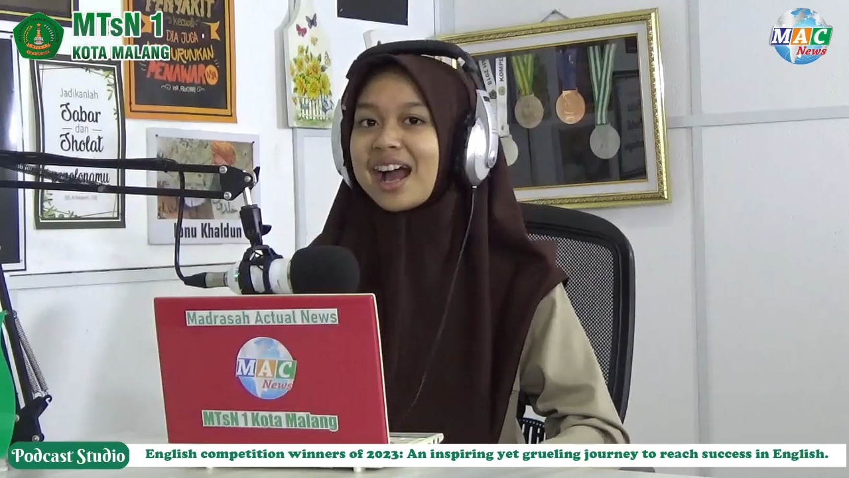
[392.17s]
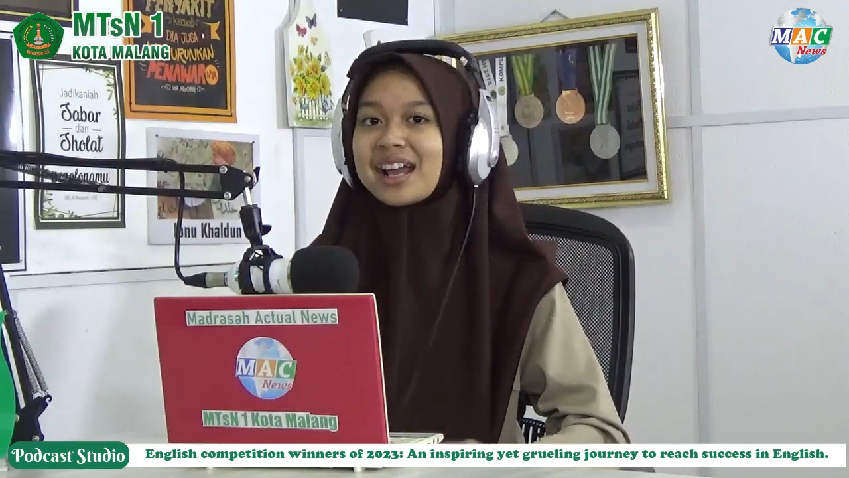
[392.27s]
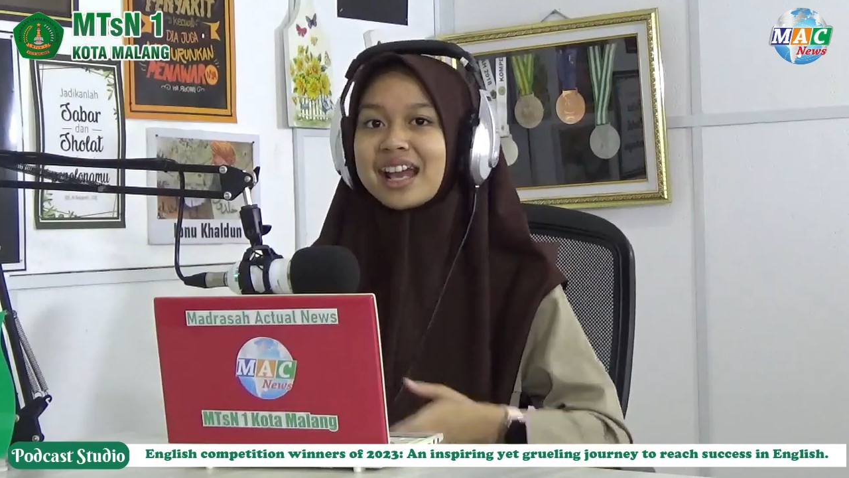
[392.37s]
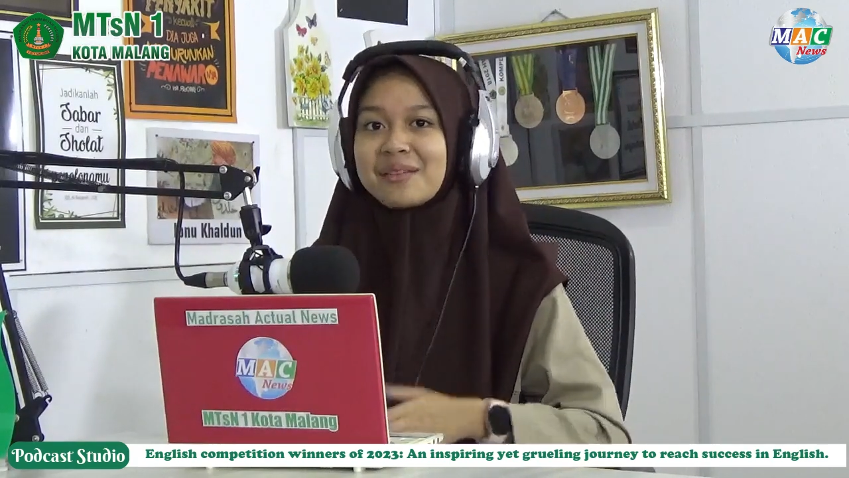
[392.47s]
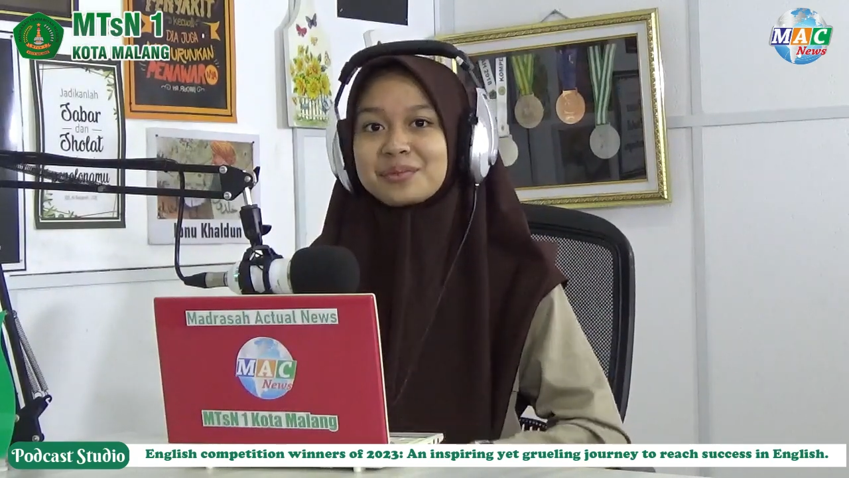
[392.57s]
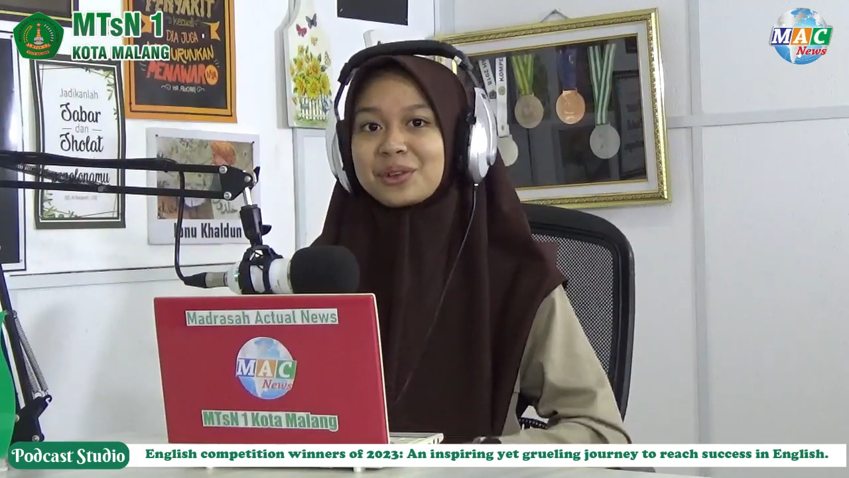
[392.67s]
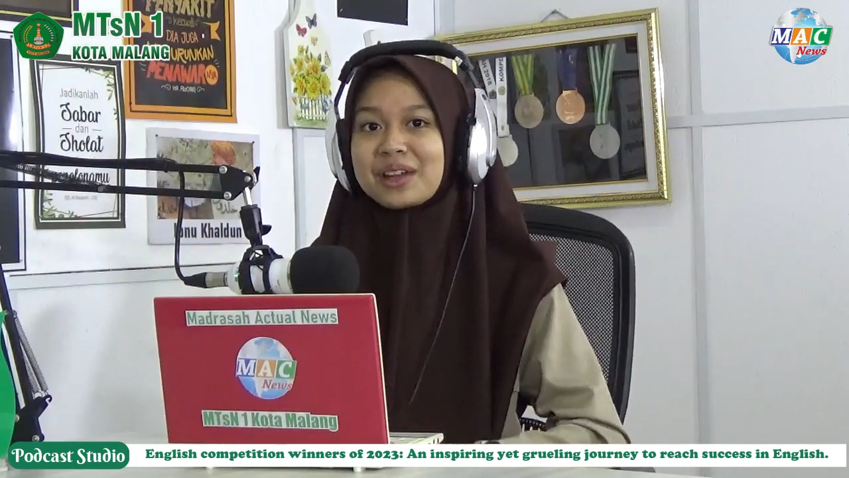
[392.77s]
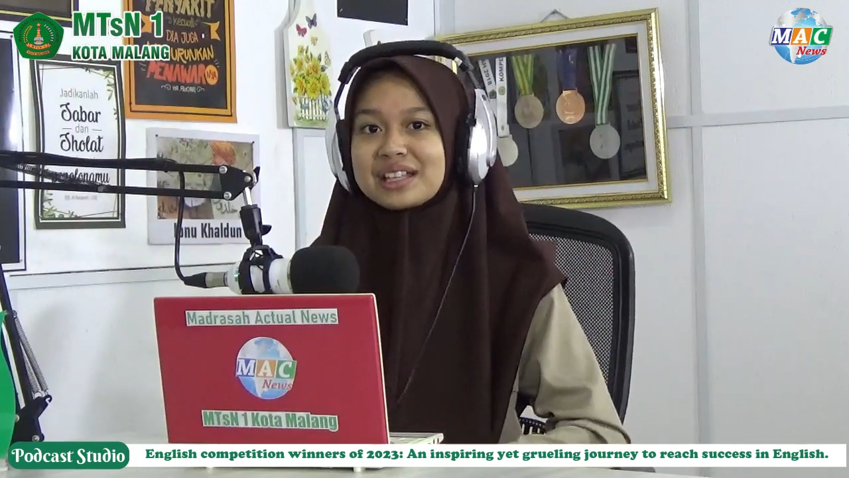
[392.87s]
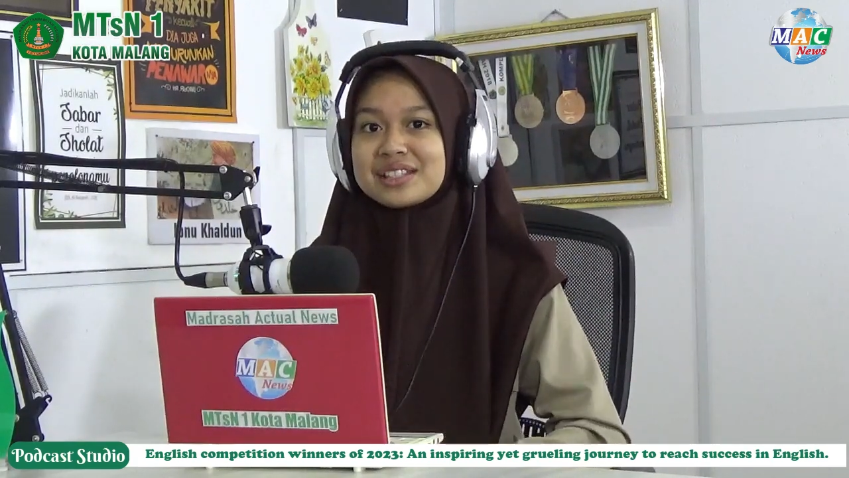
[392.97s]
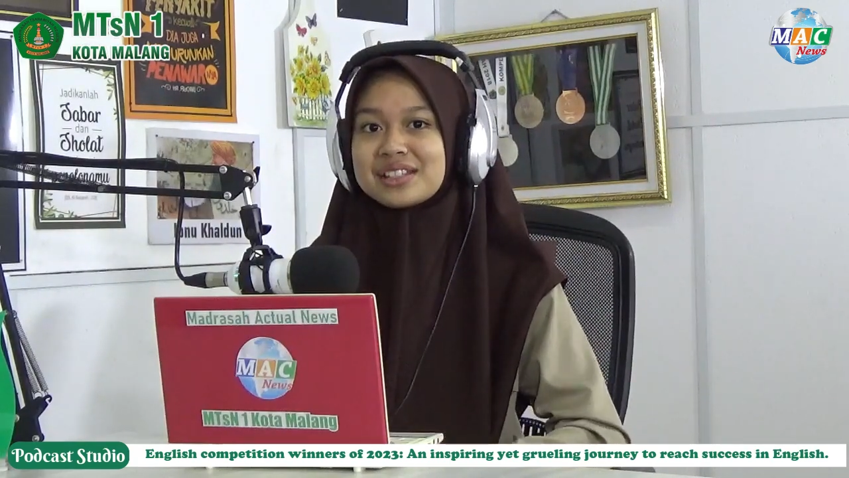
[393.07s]
I am
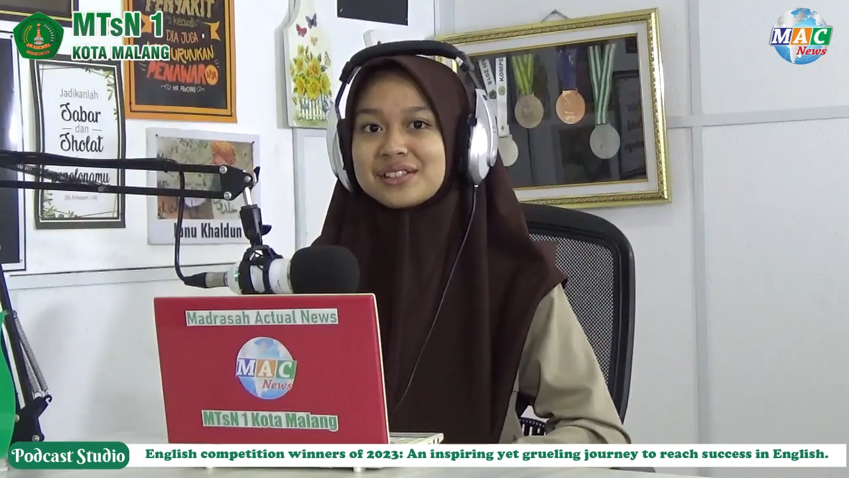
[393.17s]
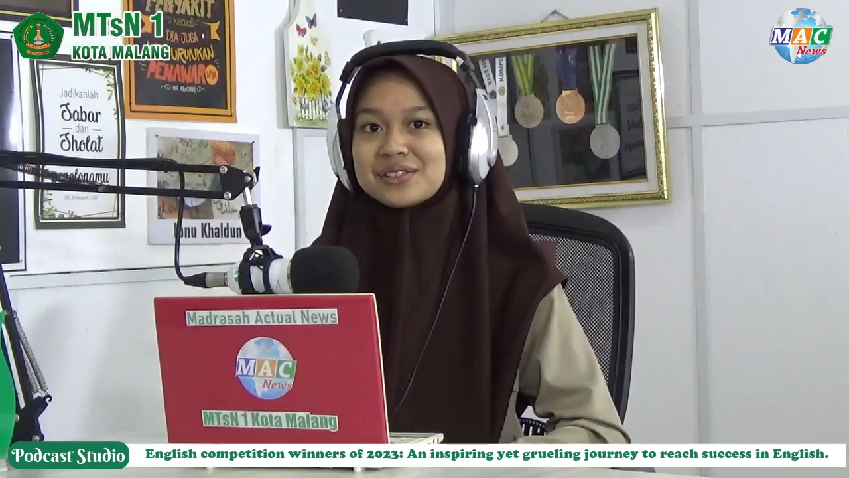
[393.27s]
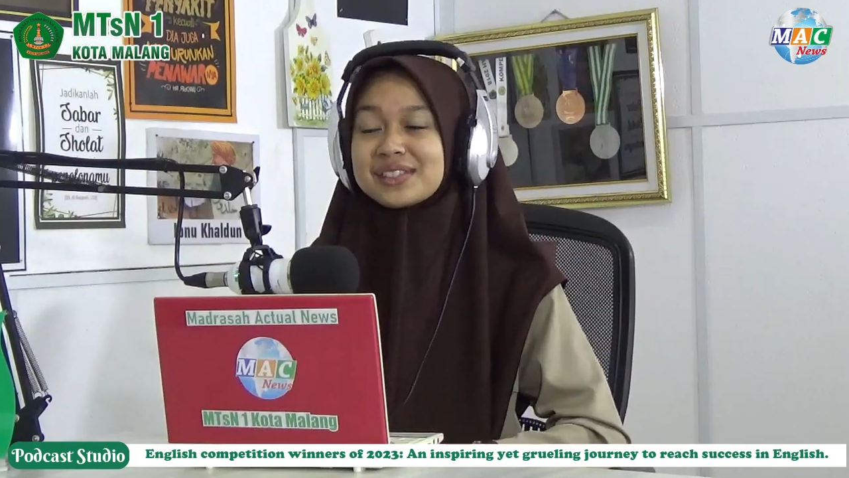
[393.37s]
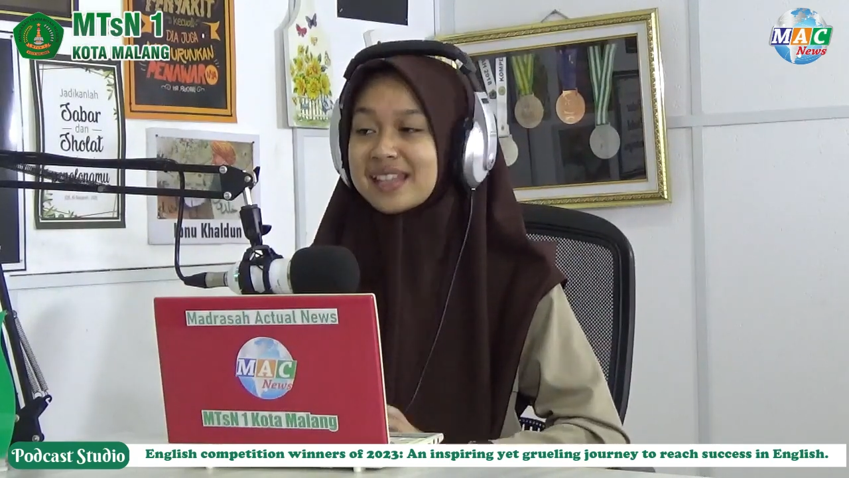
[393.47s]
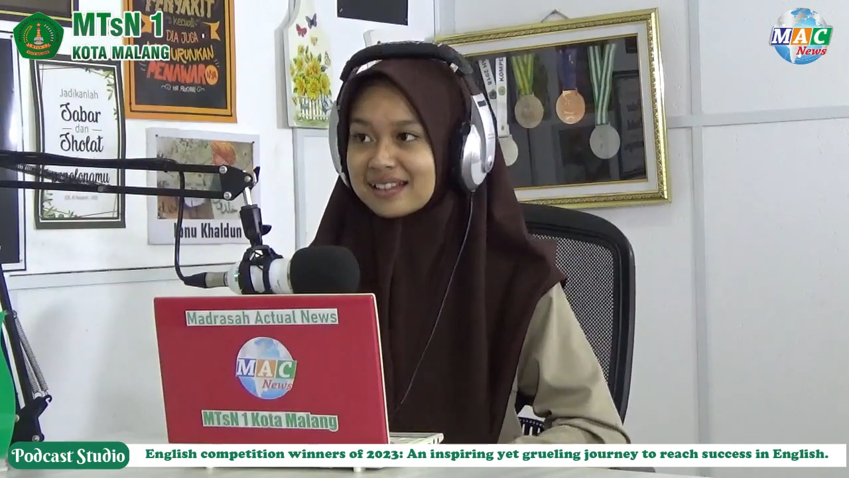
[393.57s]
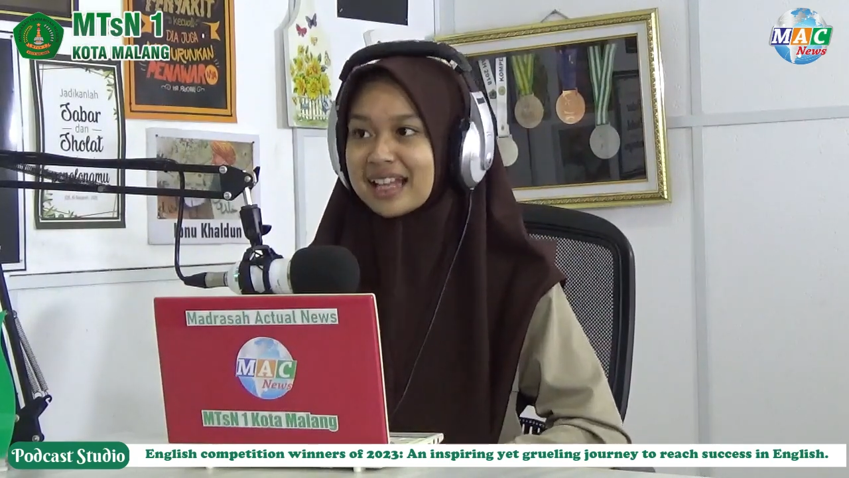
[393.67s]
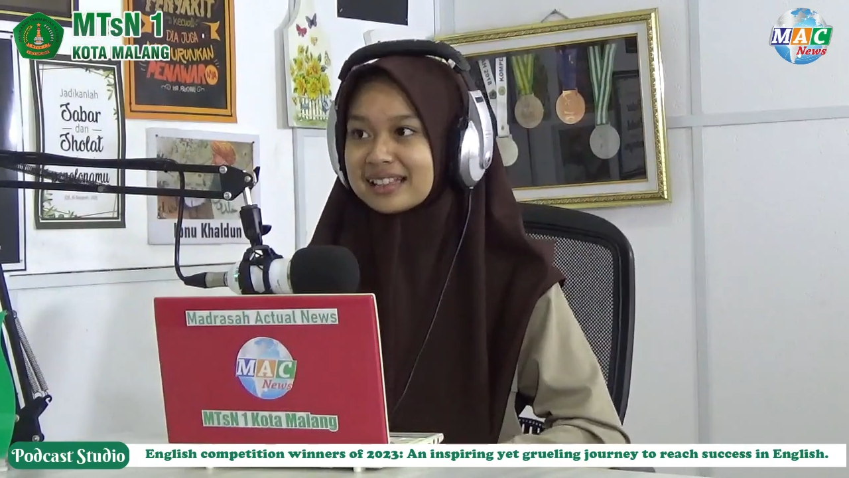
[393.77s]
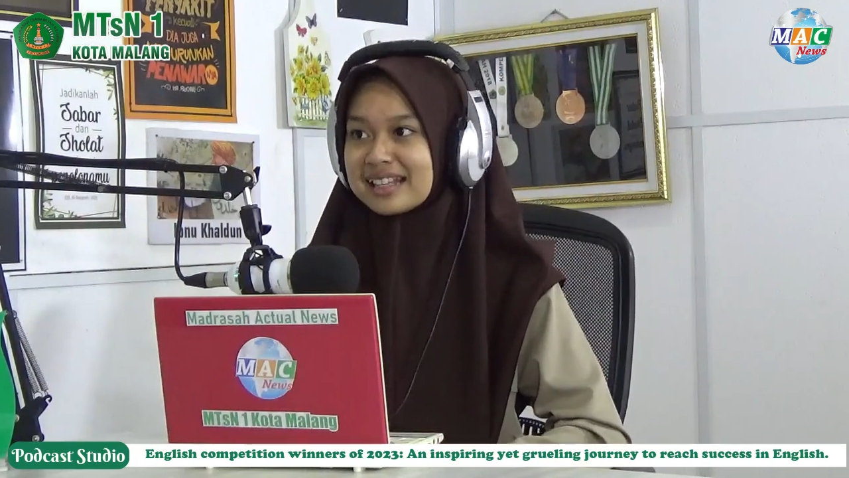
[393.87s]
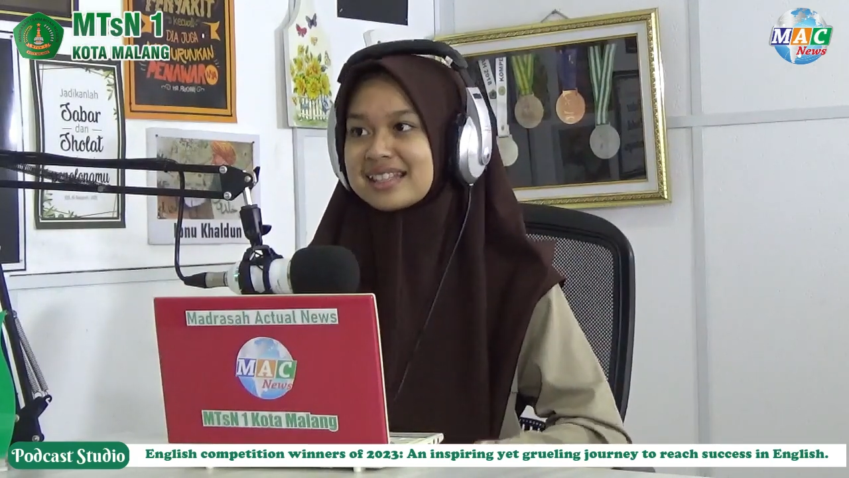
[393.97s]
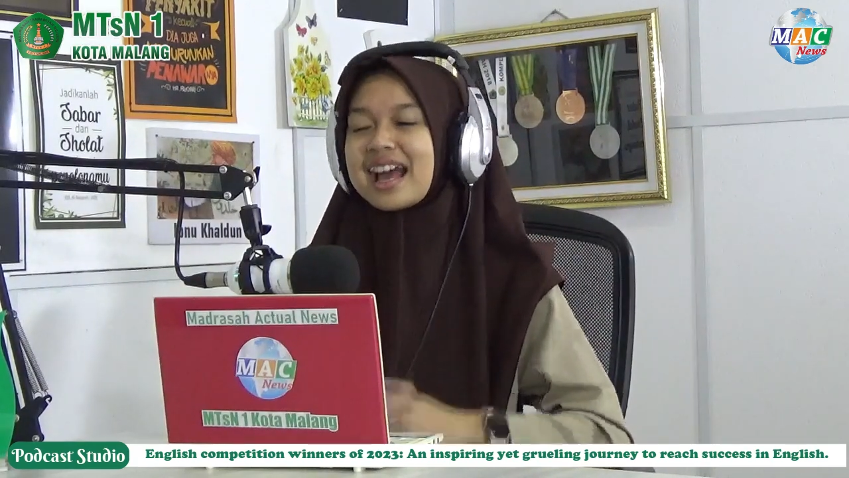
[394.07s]
going to stay
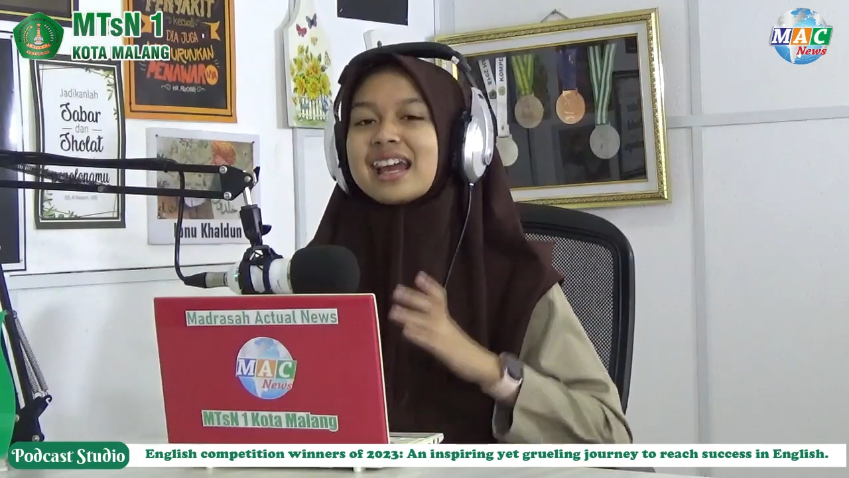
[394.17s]
like this.